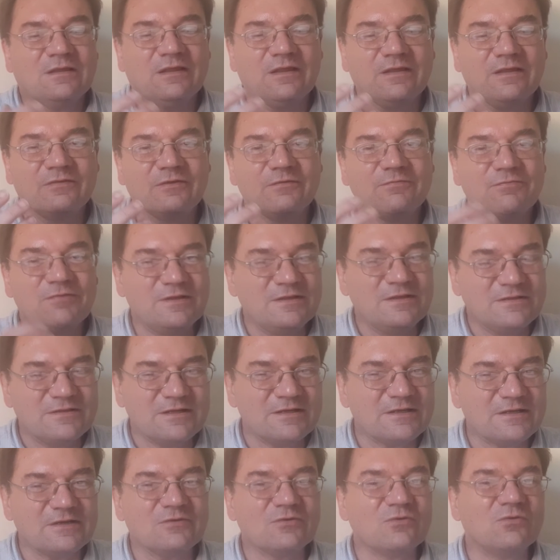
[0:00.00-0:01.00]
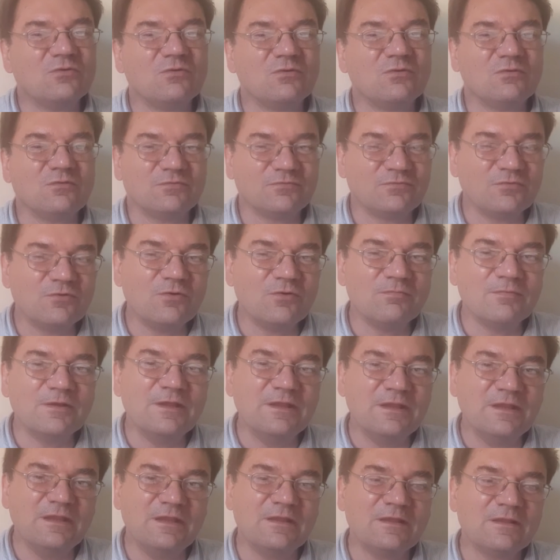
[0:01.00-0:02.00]
as if he did it all for
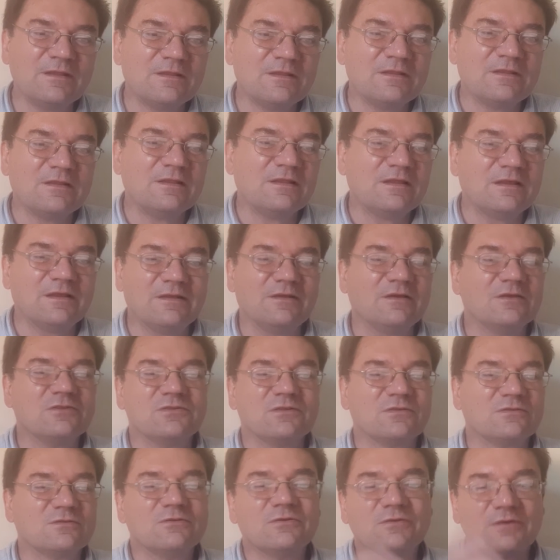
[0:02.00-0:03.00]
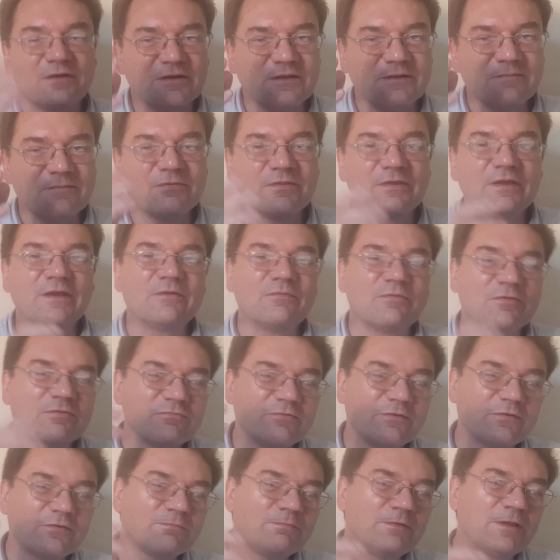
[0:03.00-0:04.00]
me, and I just look at him there with
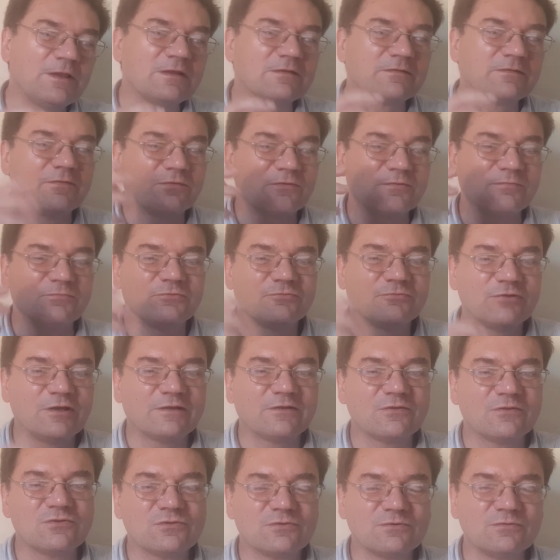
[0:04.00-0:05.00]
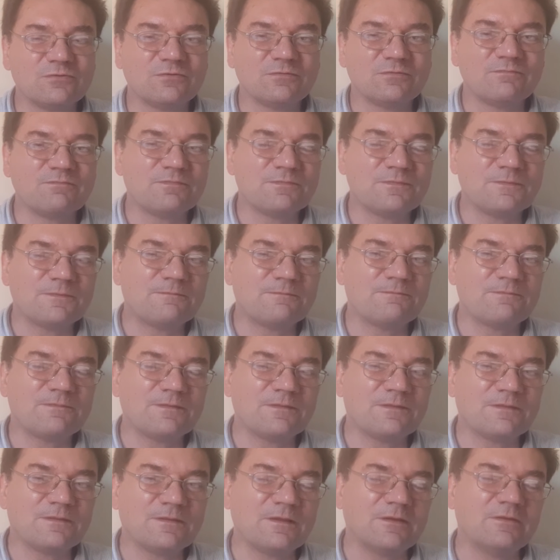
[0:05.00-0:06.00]
respect and some gratitude.
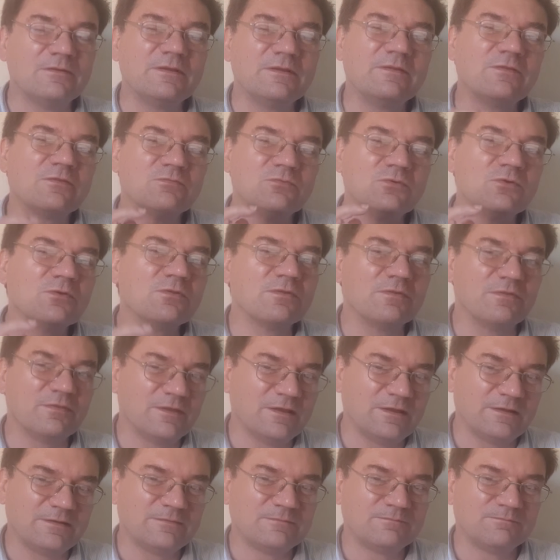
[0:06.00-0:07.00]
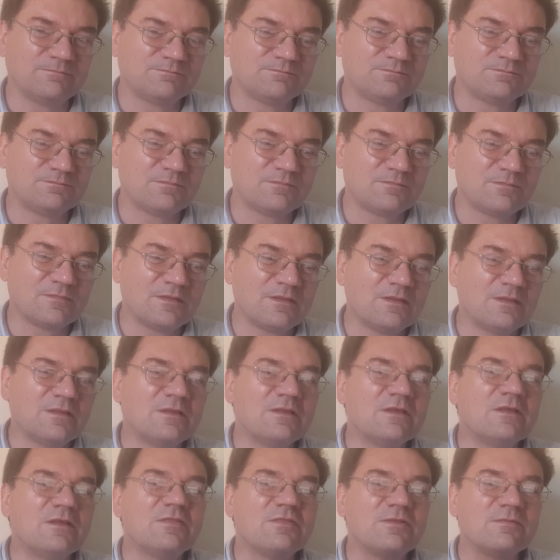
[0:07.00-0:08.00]
No, it's more than that.
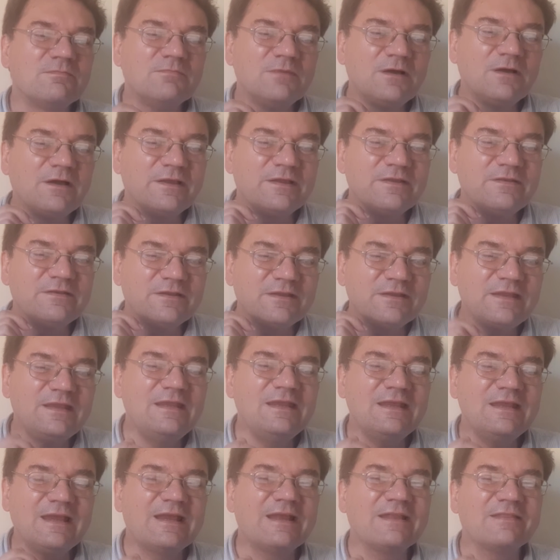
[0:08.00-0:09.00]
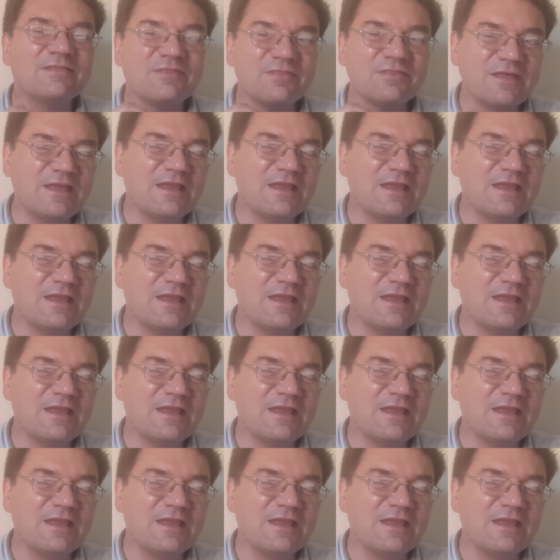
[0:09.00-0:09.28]
The mind he had